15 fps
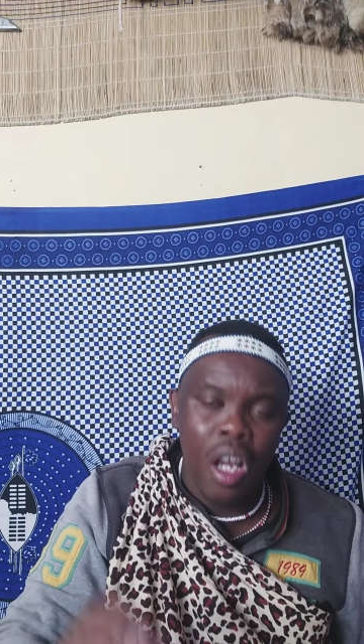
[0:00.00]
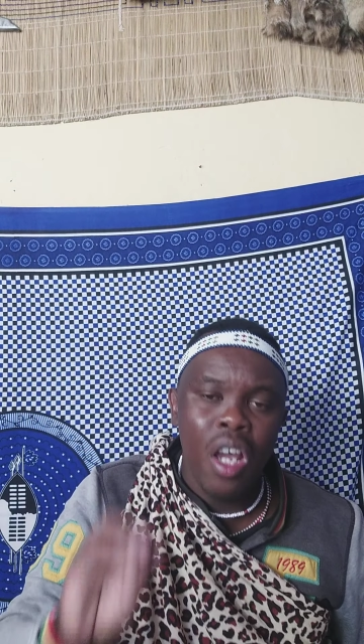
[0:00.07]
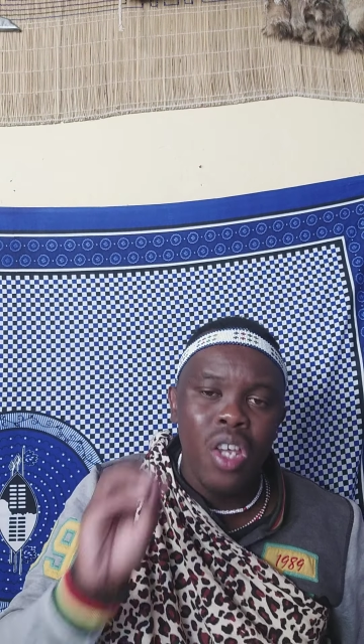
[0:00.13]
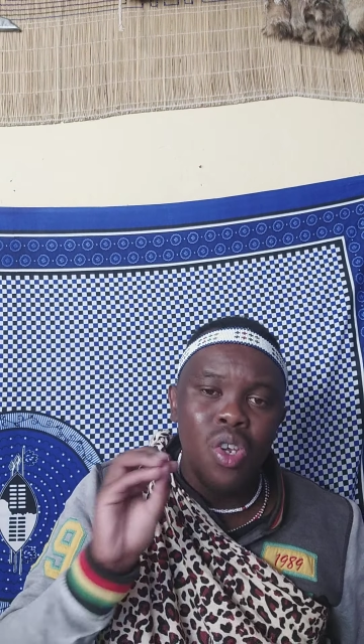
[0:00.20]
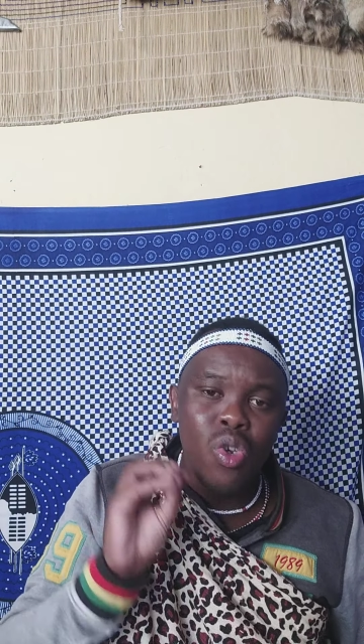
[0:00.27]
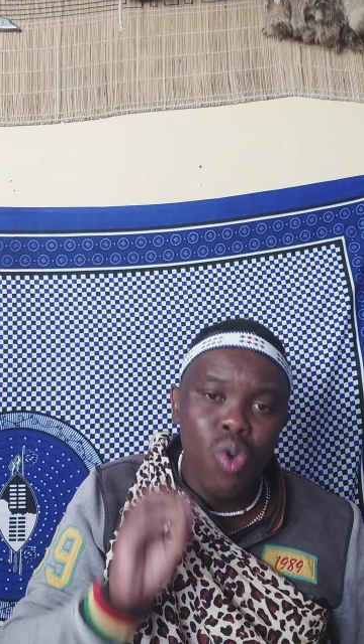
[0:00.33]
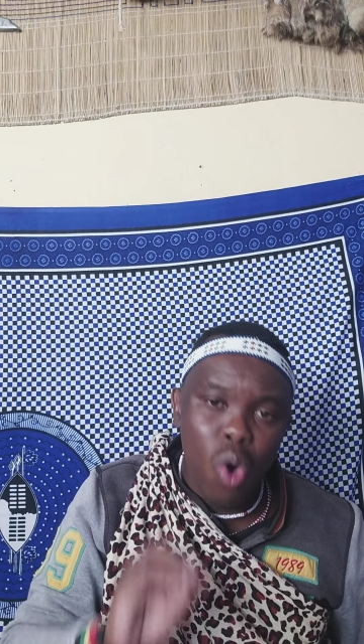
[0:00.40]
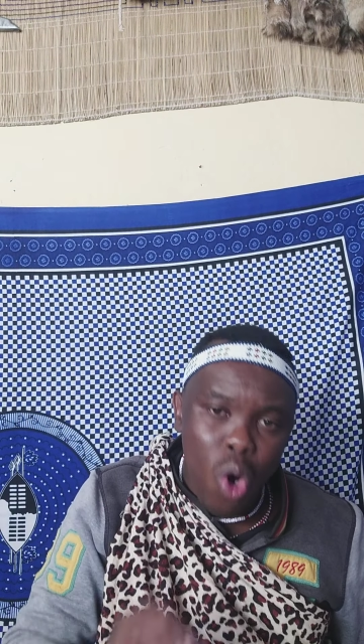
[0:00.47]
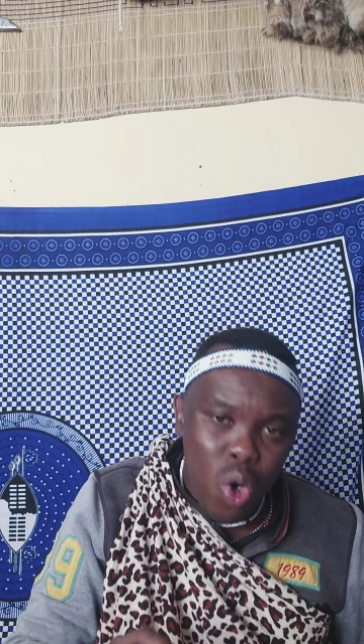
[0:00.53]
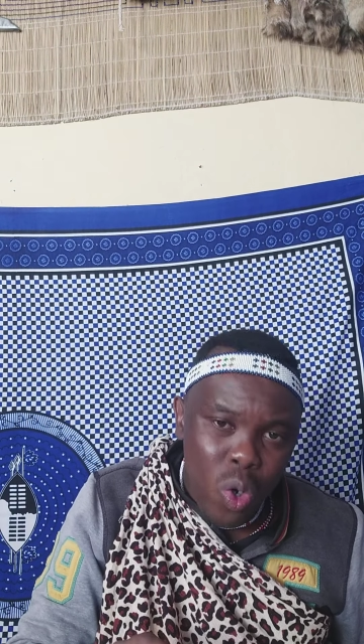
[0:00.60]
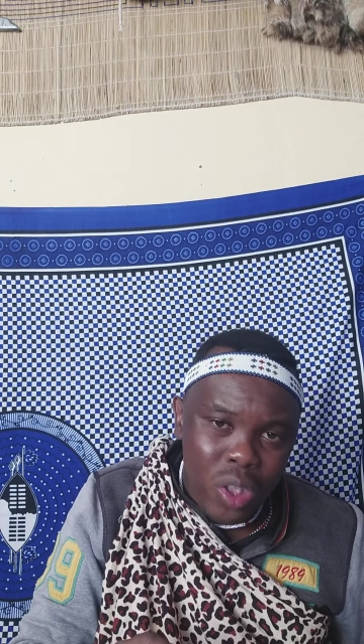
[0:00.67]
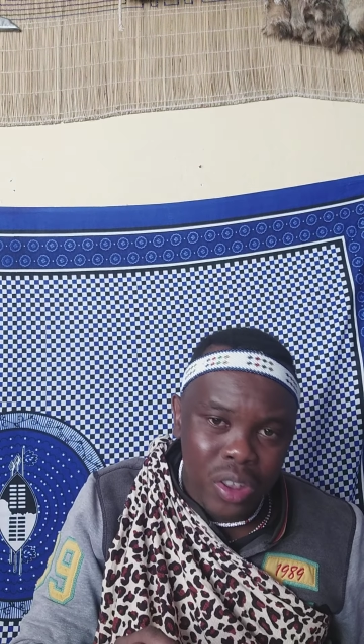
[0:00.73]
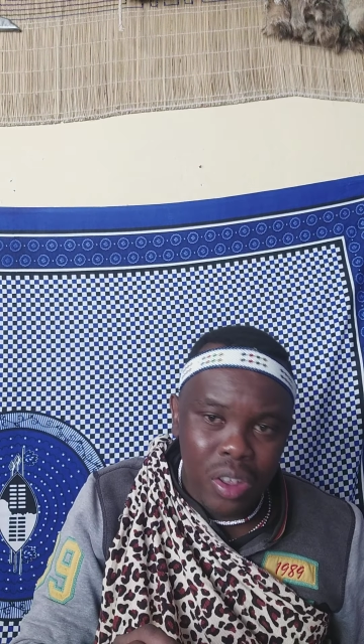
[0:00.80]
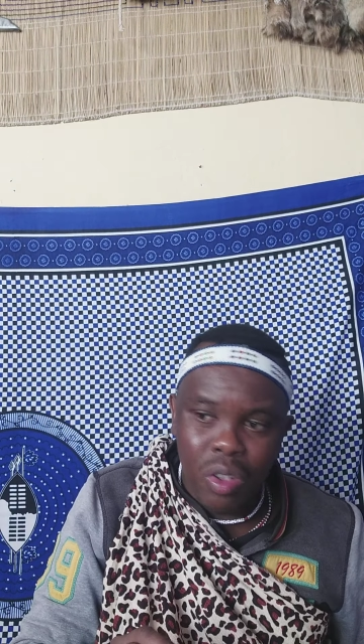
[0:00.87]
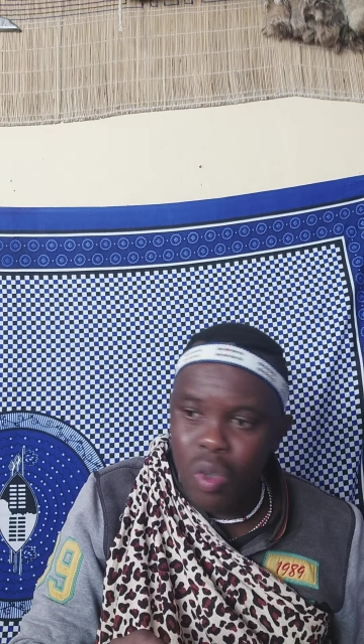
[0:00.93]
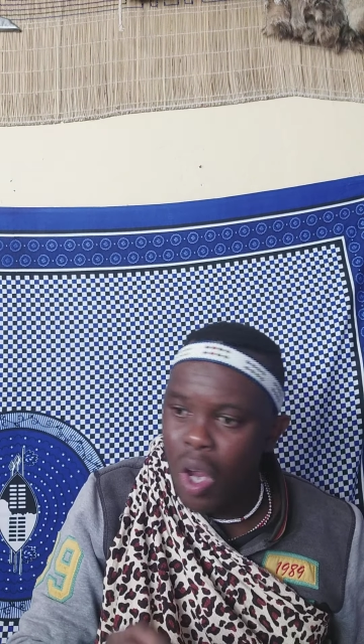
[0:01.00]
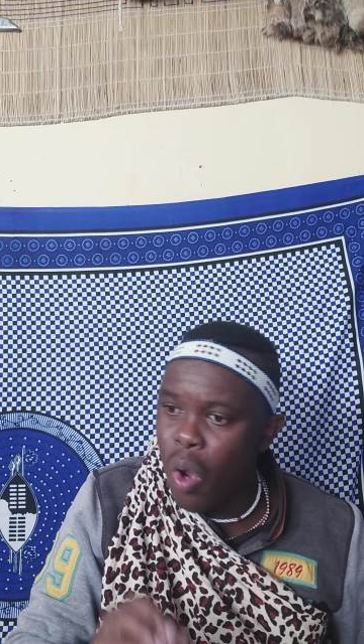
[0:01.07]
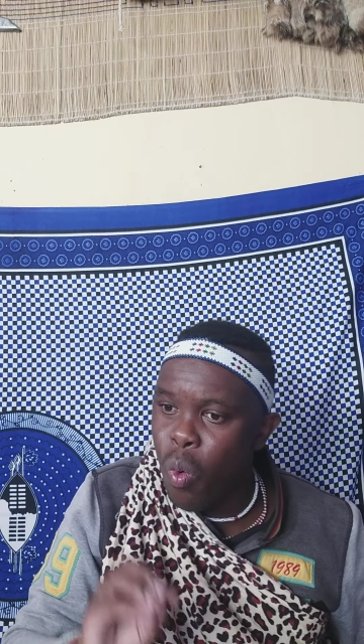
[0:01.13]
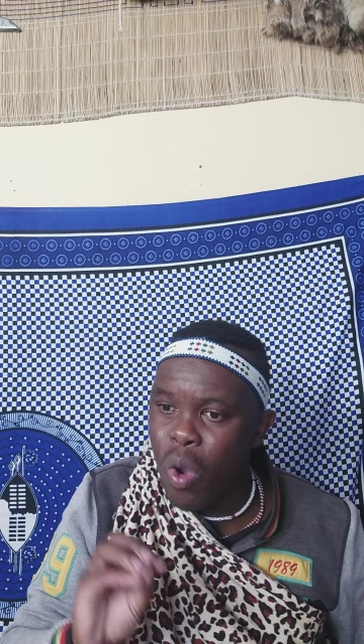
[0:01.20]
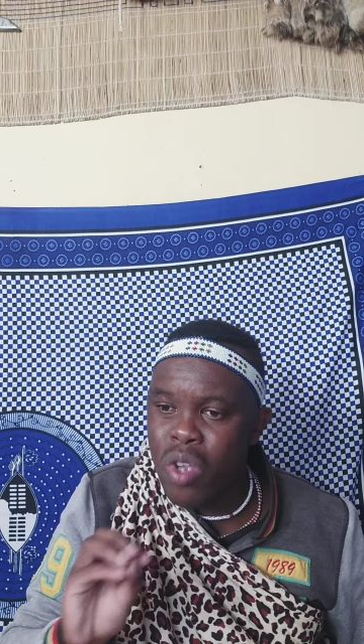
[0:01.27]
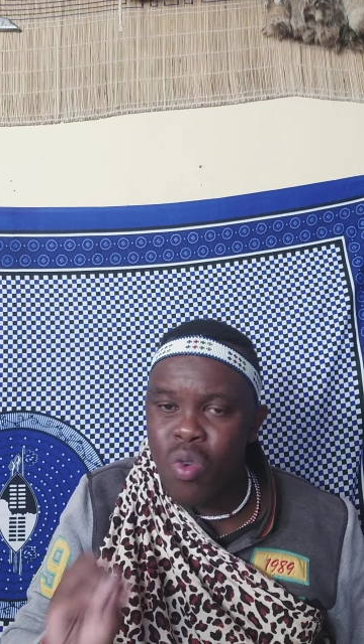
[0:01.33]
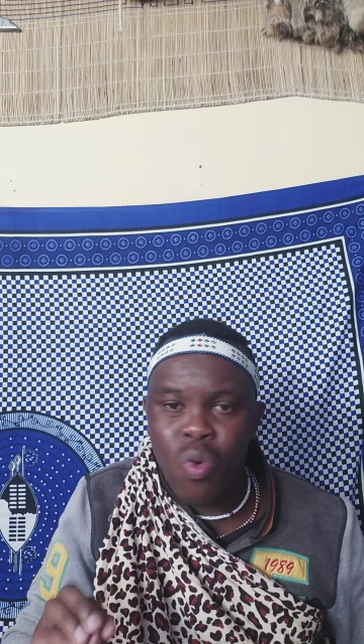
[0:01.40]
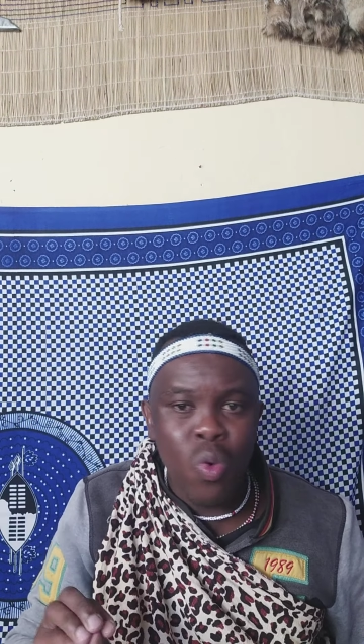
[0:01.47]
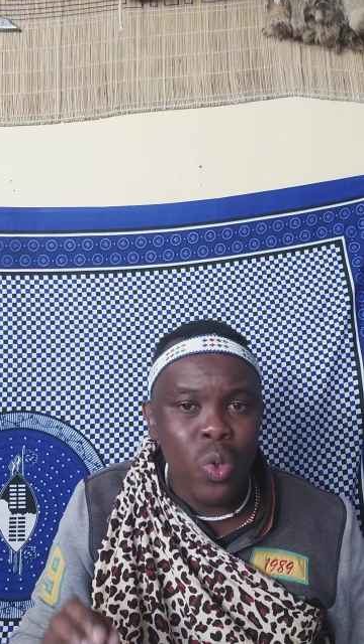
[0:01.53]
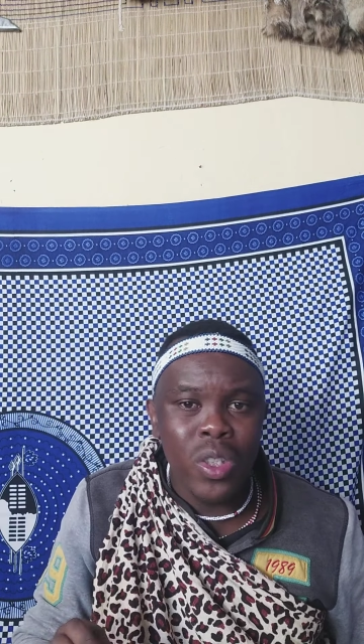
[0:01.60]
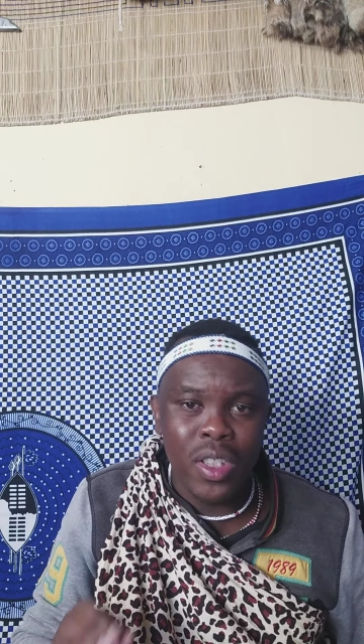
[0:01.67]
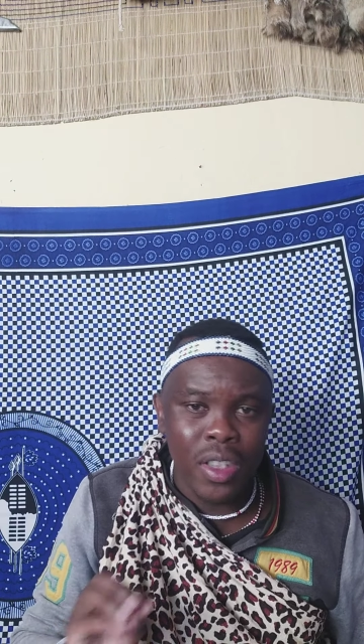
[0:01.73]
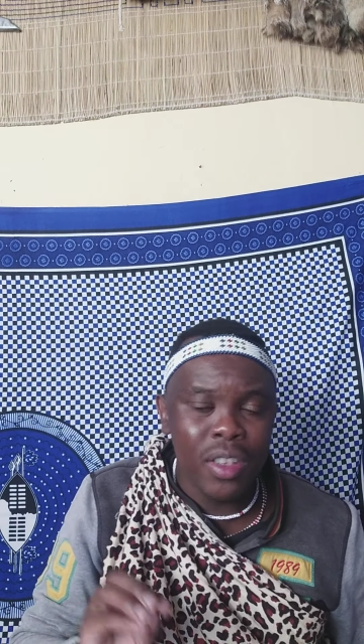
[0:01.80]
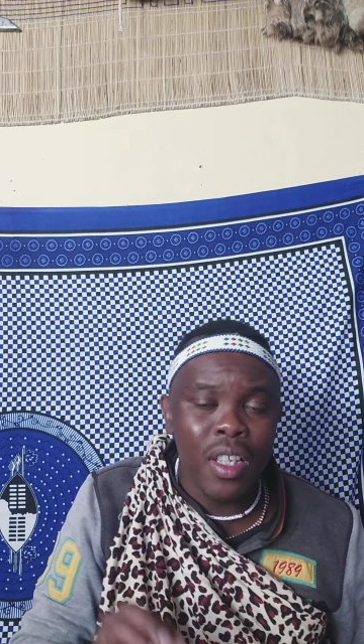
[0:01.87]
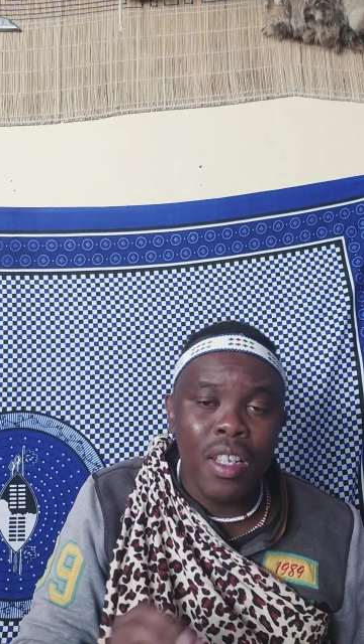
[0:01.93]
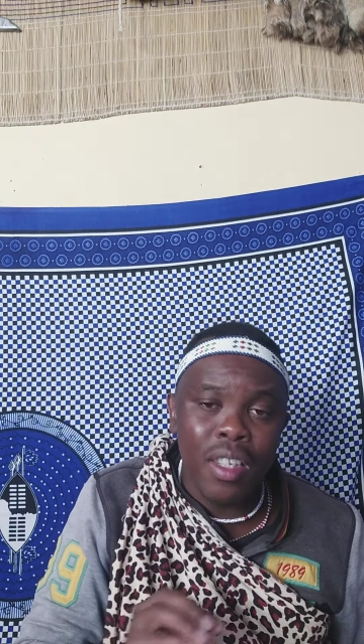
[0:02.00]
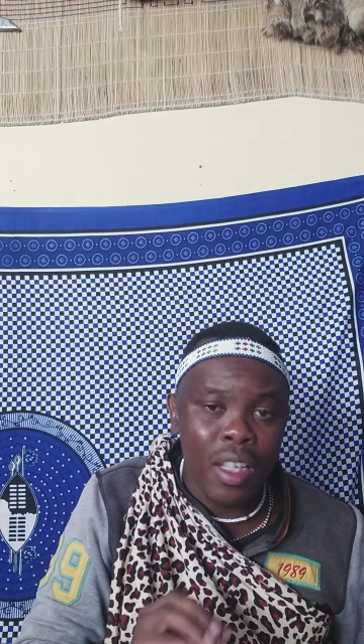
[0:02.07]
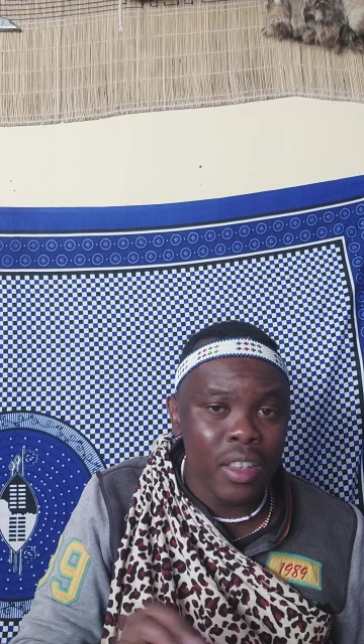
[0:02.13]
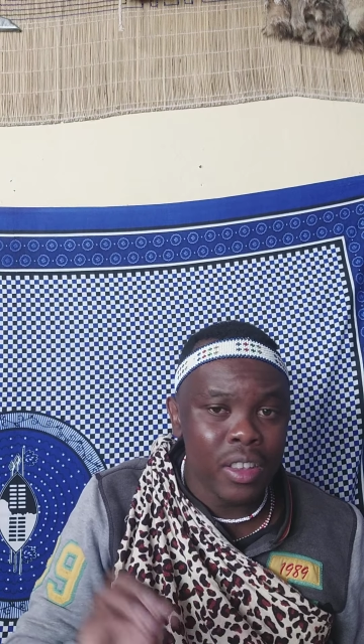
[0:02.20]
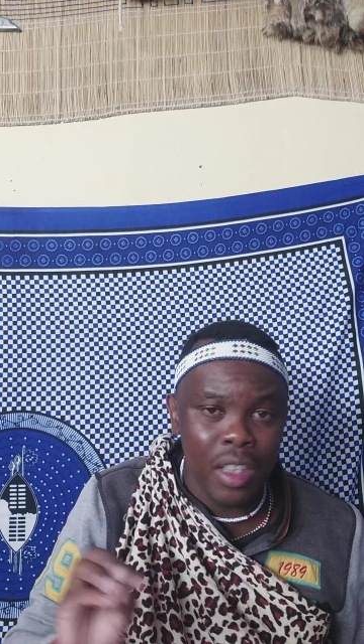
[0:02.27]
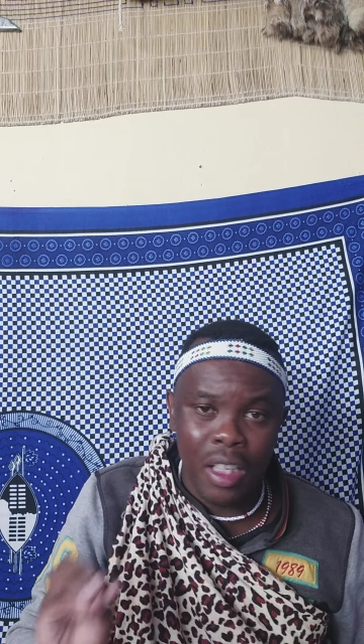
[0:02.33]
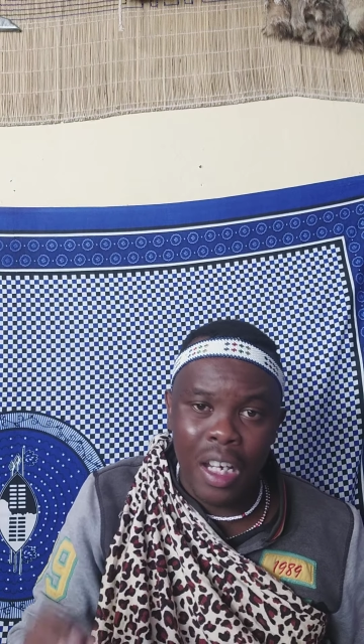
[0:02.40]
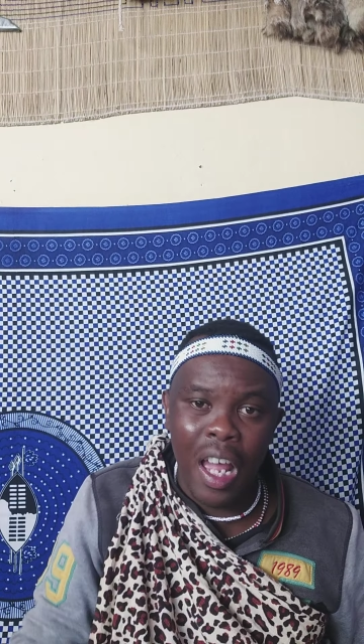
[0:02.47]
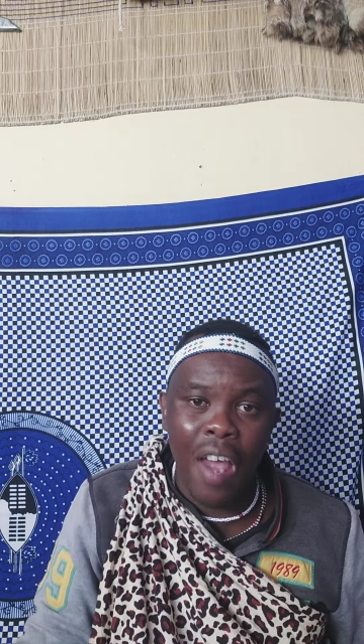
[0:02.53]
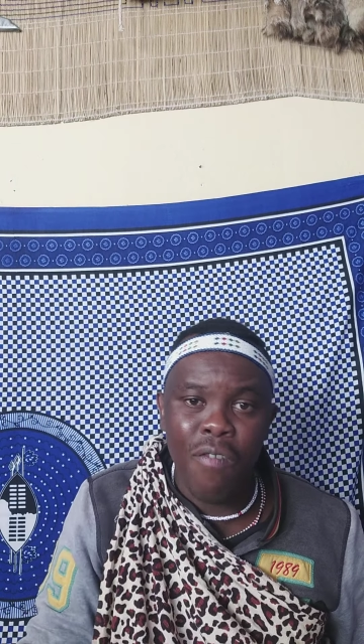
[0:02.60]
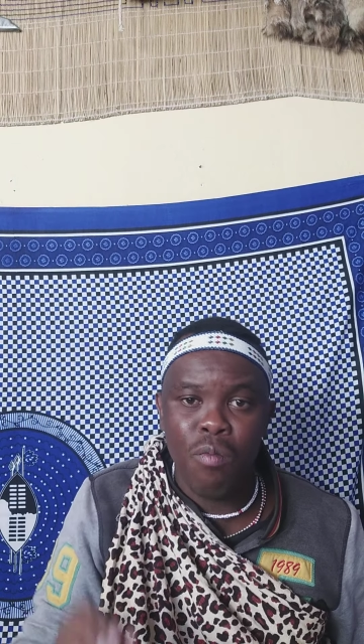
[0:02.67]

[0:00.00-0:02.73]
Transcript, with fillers: you always cry when you lose certain things in life